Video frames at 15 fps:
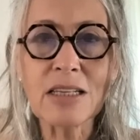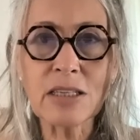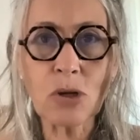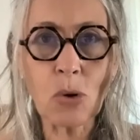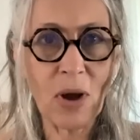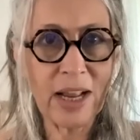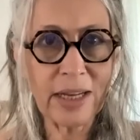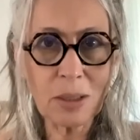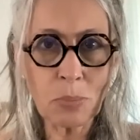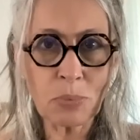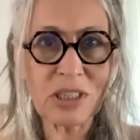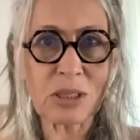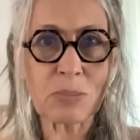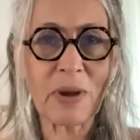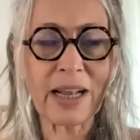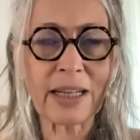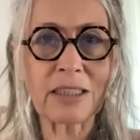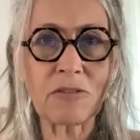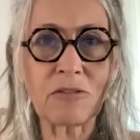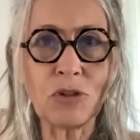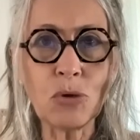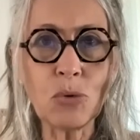So any
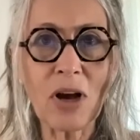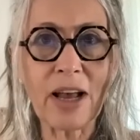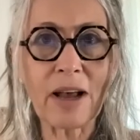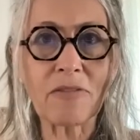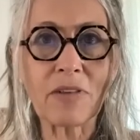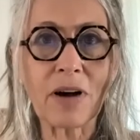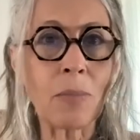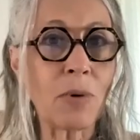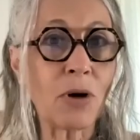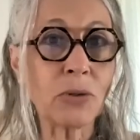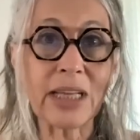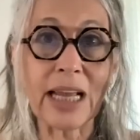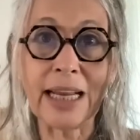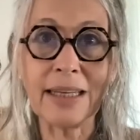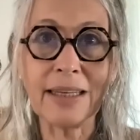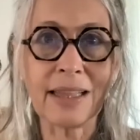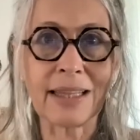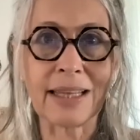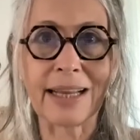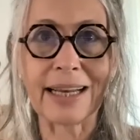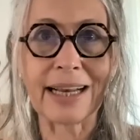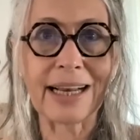perspective you have about
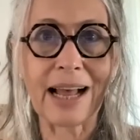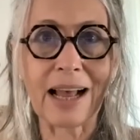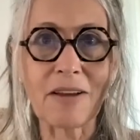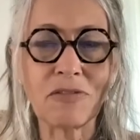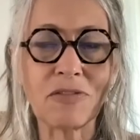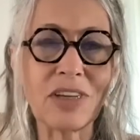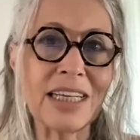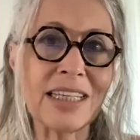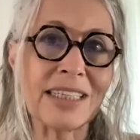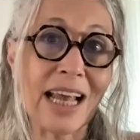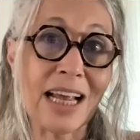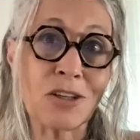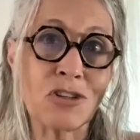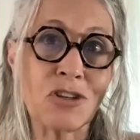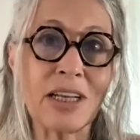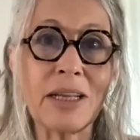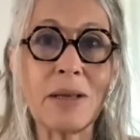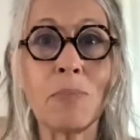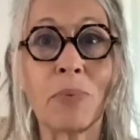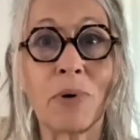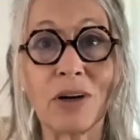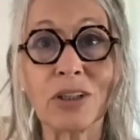anything in life is
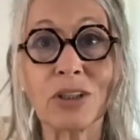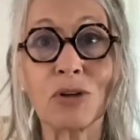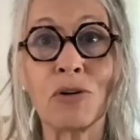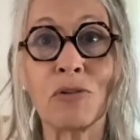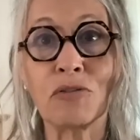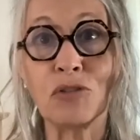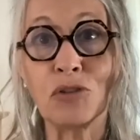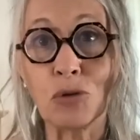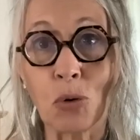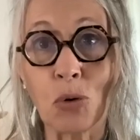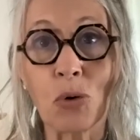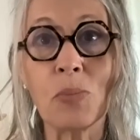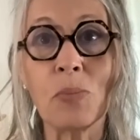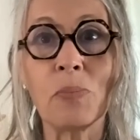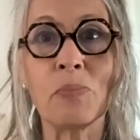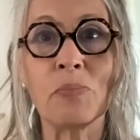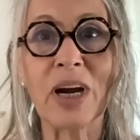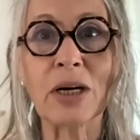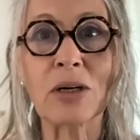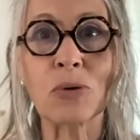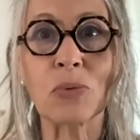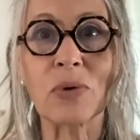actually part of your
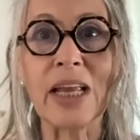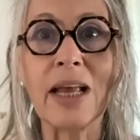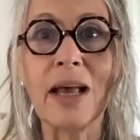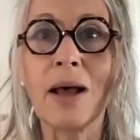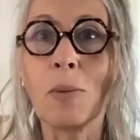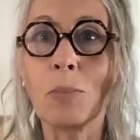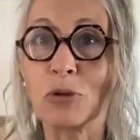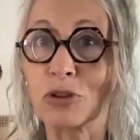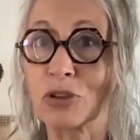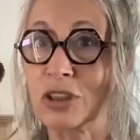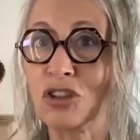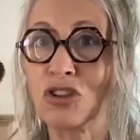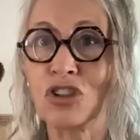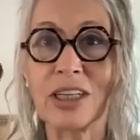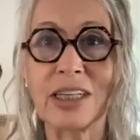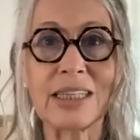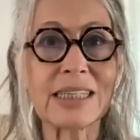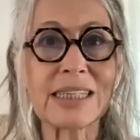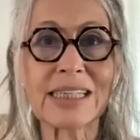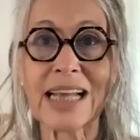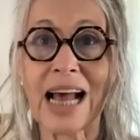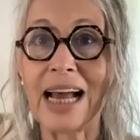Mercury position,
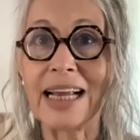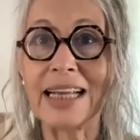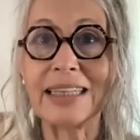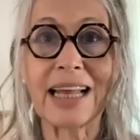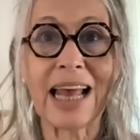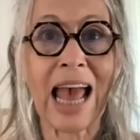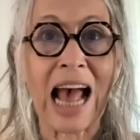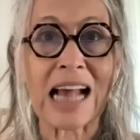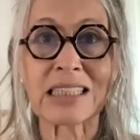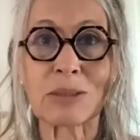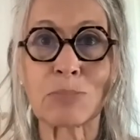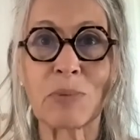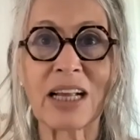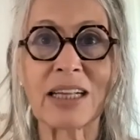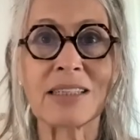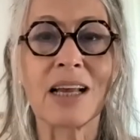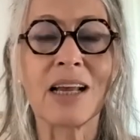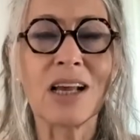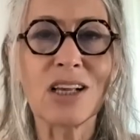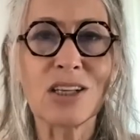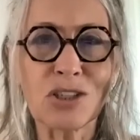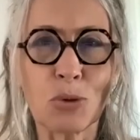sign, aspect.
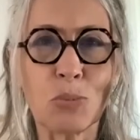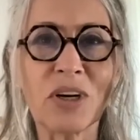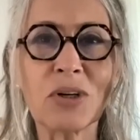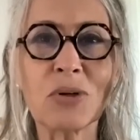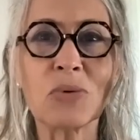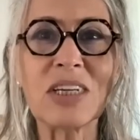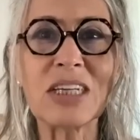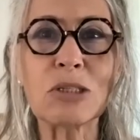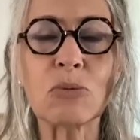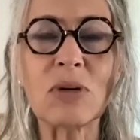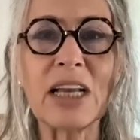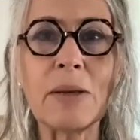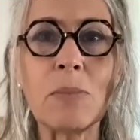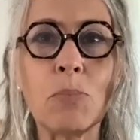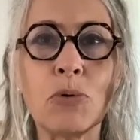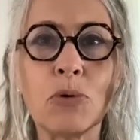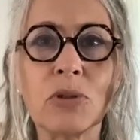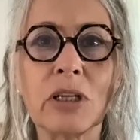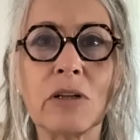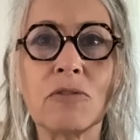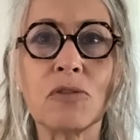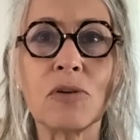So Mercury is really
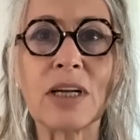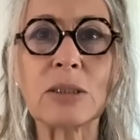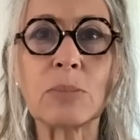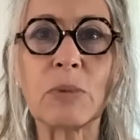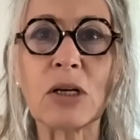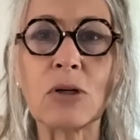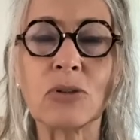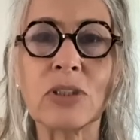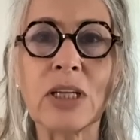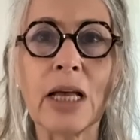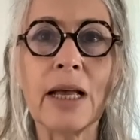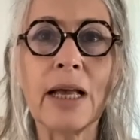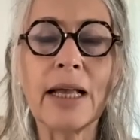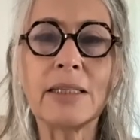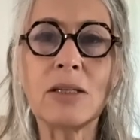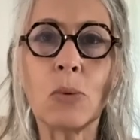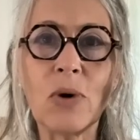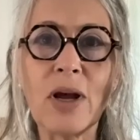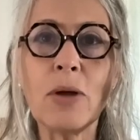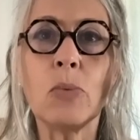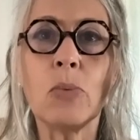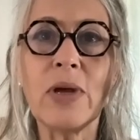important for us because the
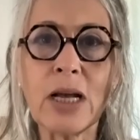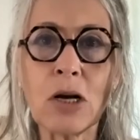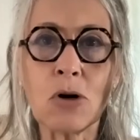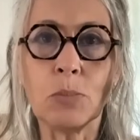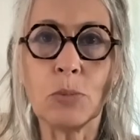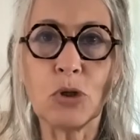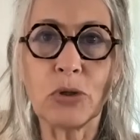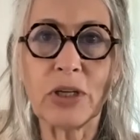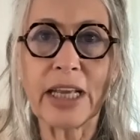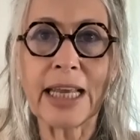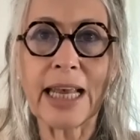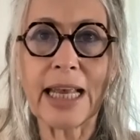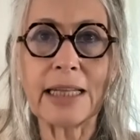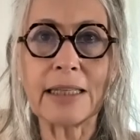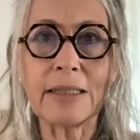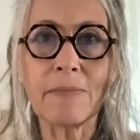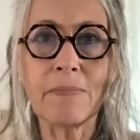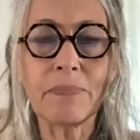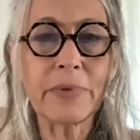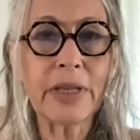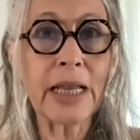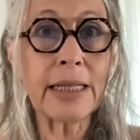way we communicate
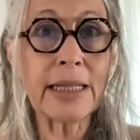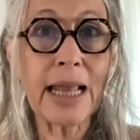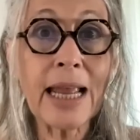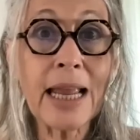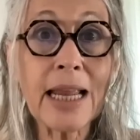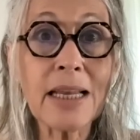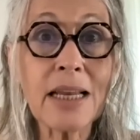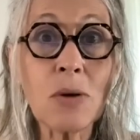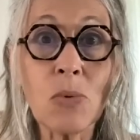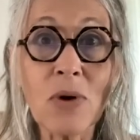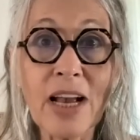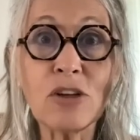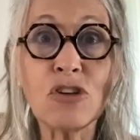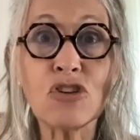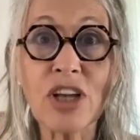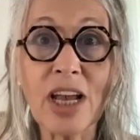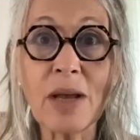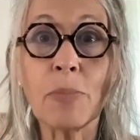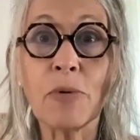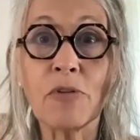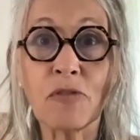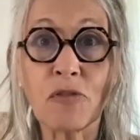in any way,
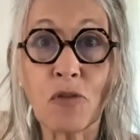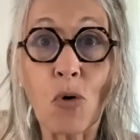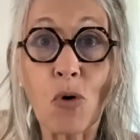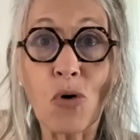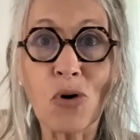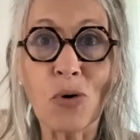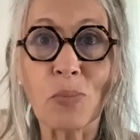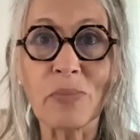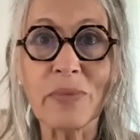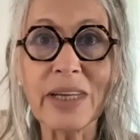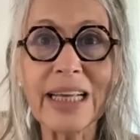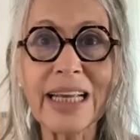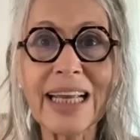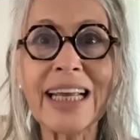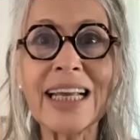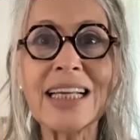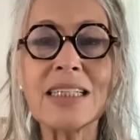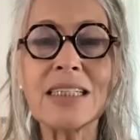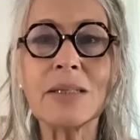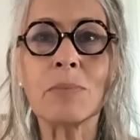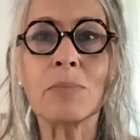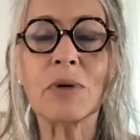shape, or form
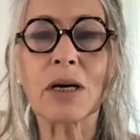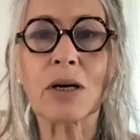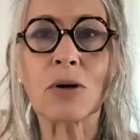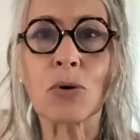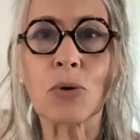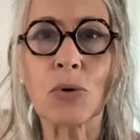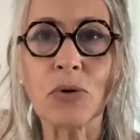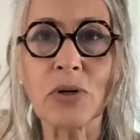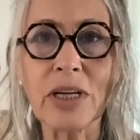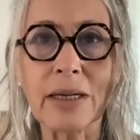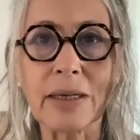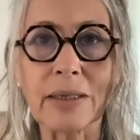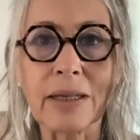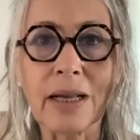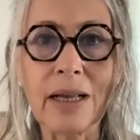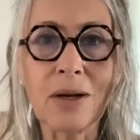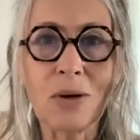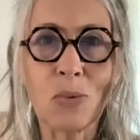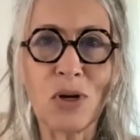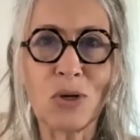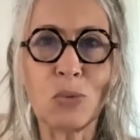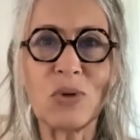is mercurial.
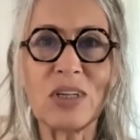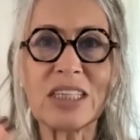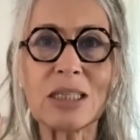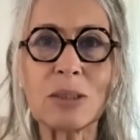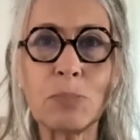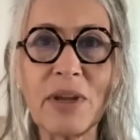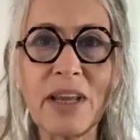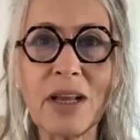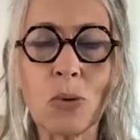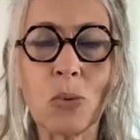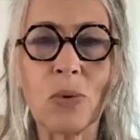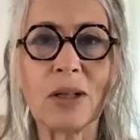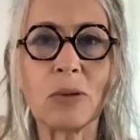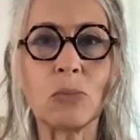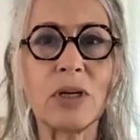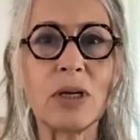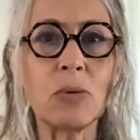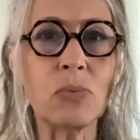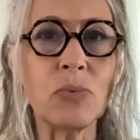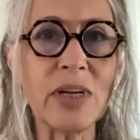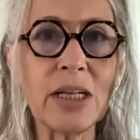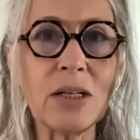When we speak, when we
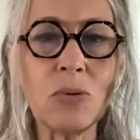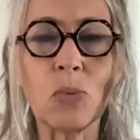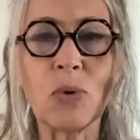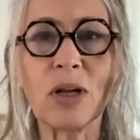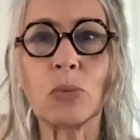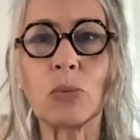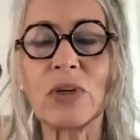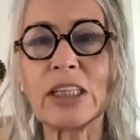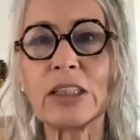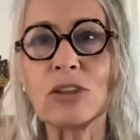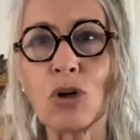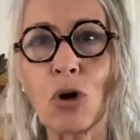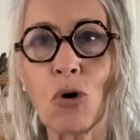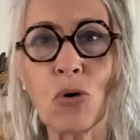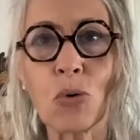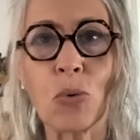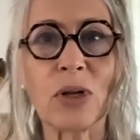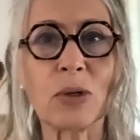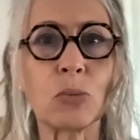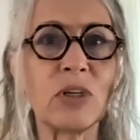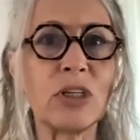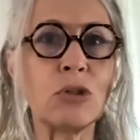read, when we talk,
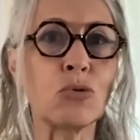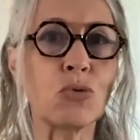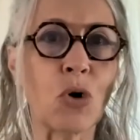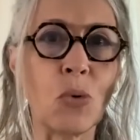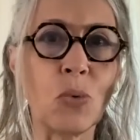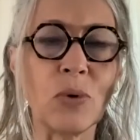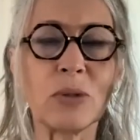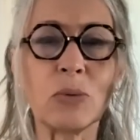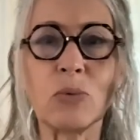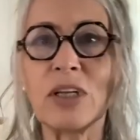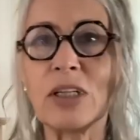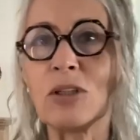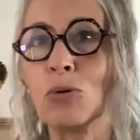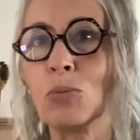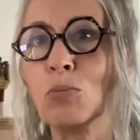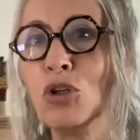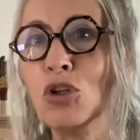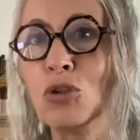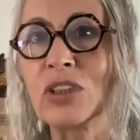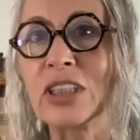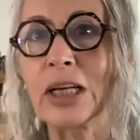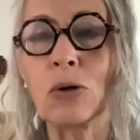when we draw, when we do
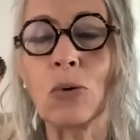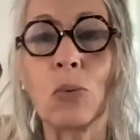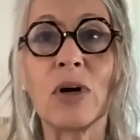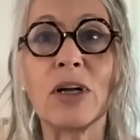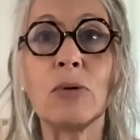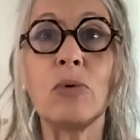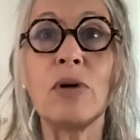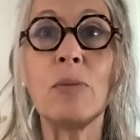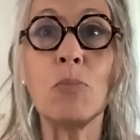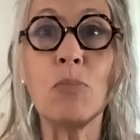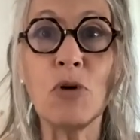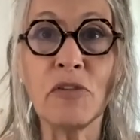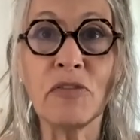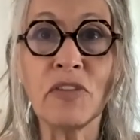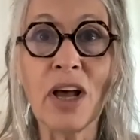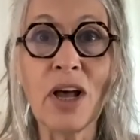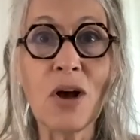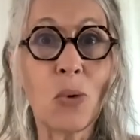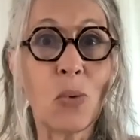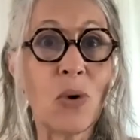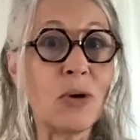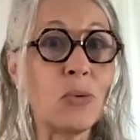music, when we move,
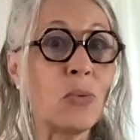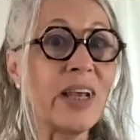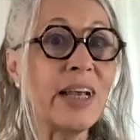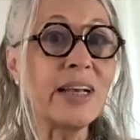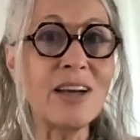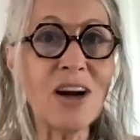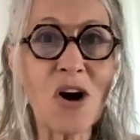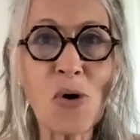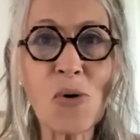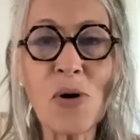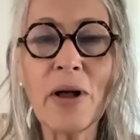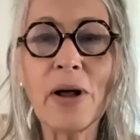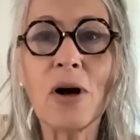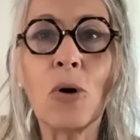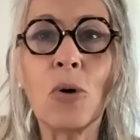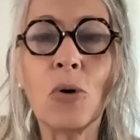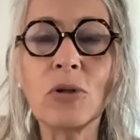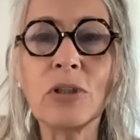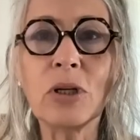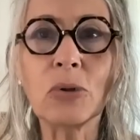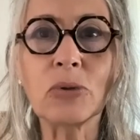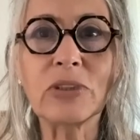when we go,
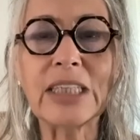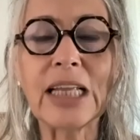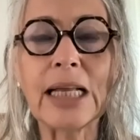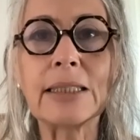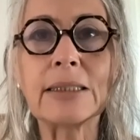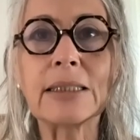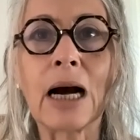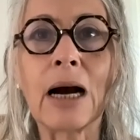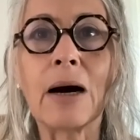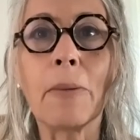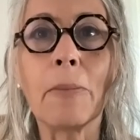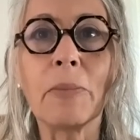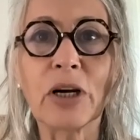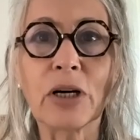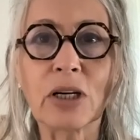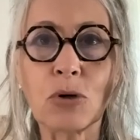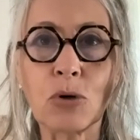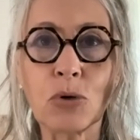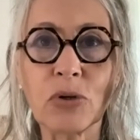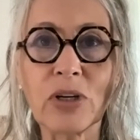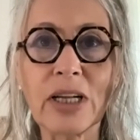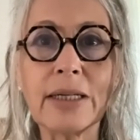all those things are
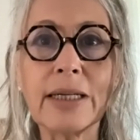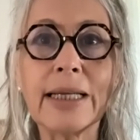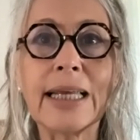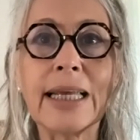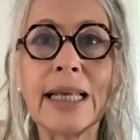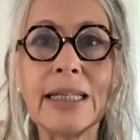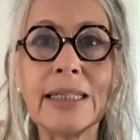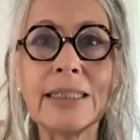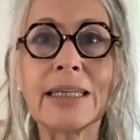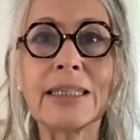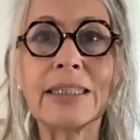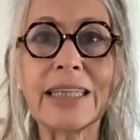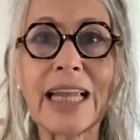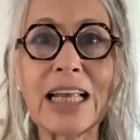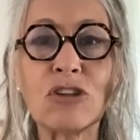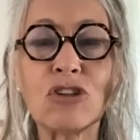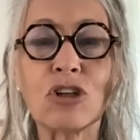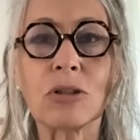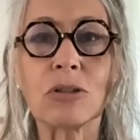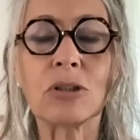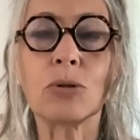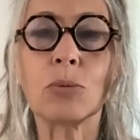mercurial in their
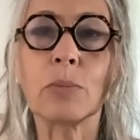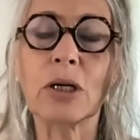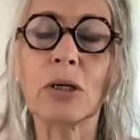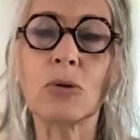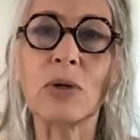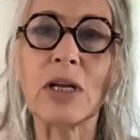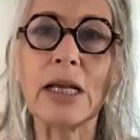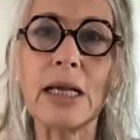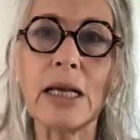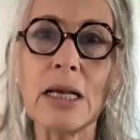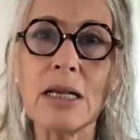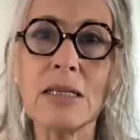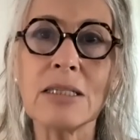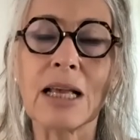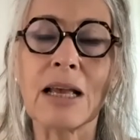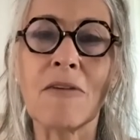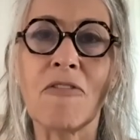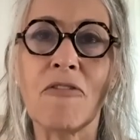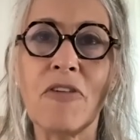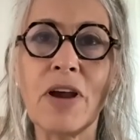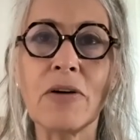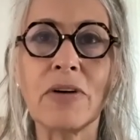nature. So, Mercury is
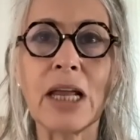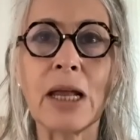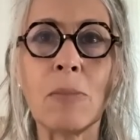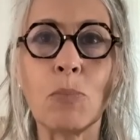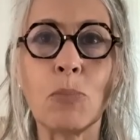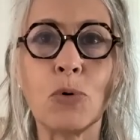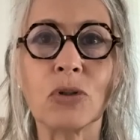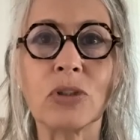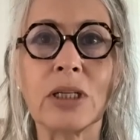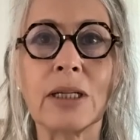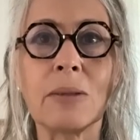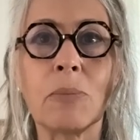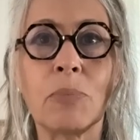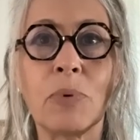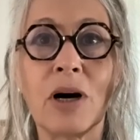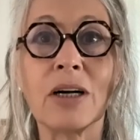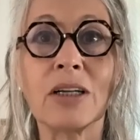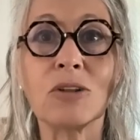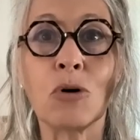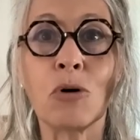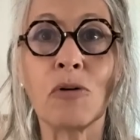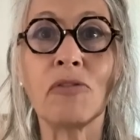a very important
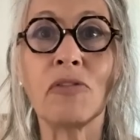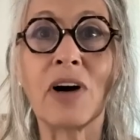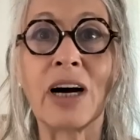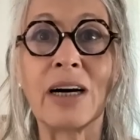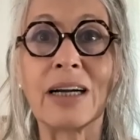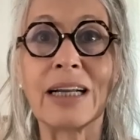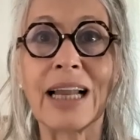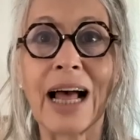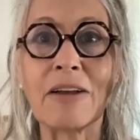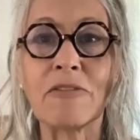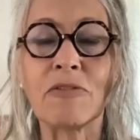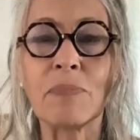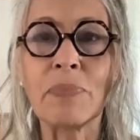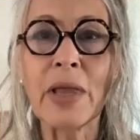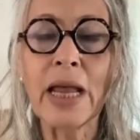part of our life.